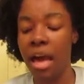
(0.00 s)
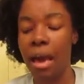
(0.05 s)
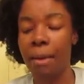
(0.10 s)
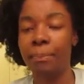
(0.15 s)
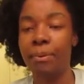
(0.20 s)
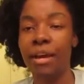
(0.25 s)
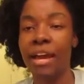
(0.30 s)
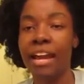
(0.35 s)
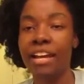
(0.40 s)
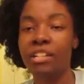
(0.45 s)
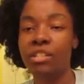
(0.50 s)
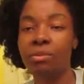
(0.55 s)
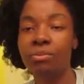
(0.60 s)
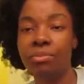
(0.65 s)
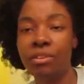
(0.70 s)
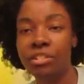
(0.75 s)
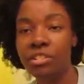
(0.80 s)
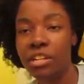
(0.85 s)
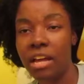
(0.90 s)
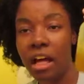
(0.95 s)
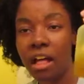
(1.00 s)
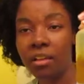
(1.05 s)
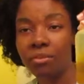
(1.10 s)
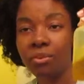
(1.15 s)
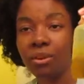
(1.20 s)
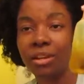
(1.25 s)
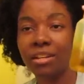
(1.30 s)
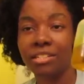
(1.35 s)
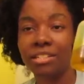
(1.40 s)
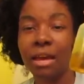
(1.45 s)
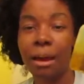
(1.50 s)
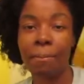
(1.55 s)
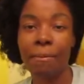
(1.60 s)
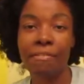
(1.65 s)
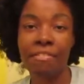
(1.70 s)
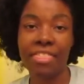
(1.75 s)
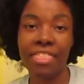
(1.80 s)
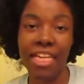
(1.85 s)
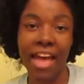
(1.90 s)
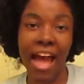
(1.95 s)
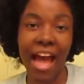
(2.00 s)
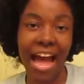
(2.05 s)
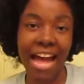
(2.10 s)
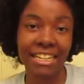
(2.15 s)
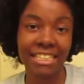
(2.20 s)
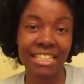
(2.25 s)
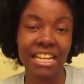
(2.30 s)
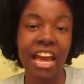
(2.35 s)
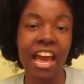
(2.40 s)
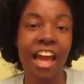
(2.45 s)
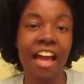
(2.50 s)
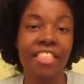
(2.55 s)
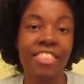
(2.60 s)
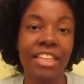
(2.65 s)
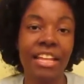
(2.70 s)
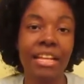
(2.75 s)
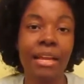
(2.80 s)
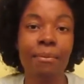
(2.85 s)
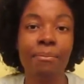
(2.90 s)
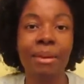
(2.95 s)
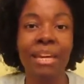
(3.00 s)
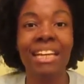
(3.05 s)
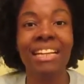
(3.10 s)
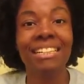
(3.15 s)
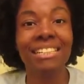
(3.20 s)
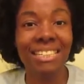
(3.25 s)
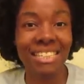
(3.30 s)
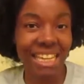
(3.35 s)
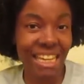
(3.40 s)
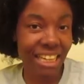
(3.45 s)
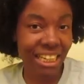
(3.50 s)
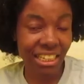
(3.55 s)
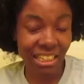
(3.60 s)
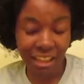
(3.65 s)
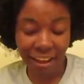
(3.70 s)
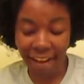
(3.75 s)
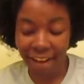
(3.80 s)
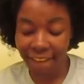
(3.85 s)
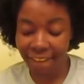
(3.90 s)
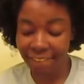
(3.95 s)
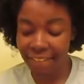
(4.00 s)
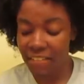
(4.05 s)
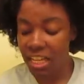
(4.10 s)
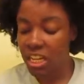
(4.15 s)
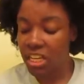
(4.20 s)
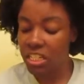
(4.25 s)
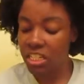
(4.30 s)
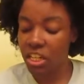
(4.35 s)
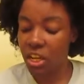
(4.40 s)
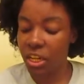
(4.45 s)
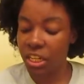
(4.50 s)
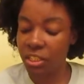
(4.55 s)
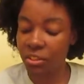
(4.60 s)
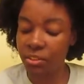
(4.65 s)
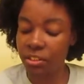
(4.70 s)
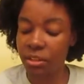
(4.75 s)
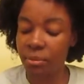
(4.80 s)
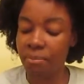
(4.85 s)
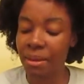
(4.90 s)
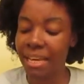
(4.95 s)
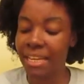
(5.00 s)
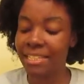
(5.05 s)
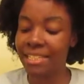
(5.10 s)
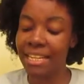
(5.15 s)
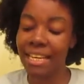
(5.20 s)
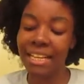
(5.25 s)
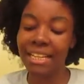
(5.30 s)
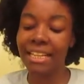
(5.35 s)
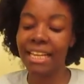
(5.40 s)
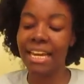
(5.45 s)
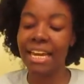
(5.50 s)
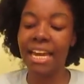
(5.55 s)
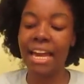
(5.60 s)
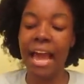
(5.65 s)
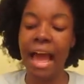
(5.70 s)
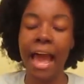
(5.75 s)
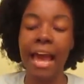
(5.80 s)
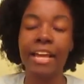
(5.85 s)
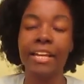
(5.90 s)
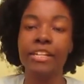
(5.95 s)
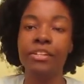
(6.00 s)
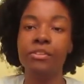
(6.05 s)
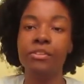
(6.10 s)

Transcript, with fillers: I put extra virgin olive oil on top of that, and then I make it tingling. So in order to make it tingling, I